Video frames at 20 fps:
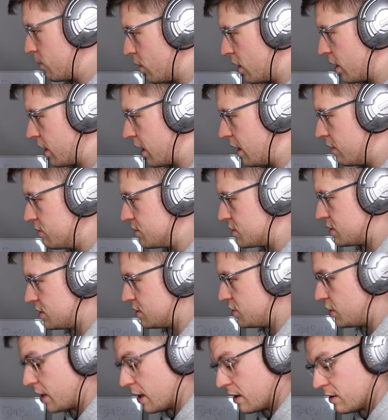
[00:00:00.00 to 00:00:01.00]
workouts,
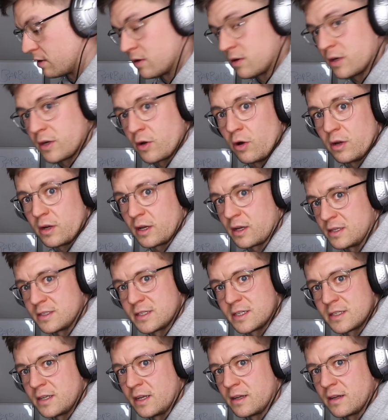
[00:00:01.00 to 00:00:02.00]
you get con
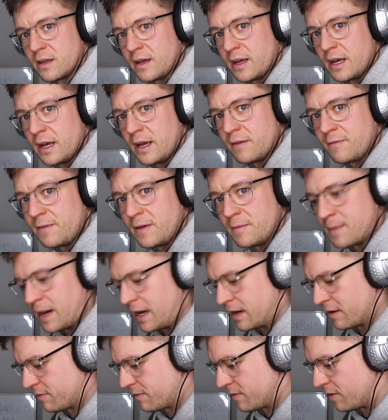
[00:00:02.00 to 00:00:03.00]
consistent uh,
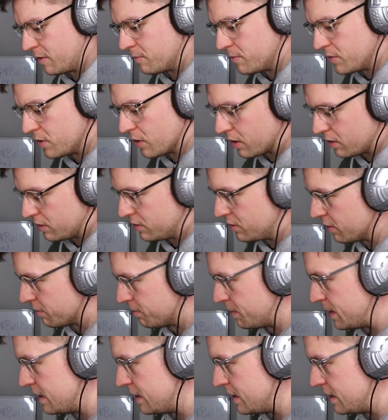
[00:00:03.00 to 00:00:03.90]
feedback from your your P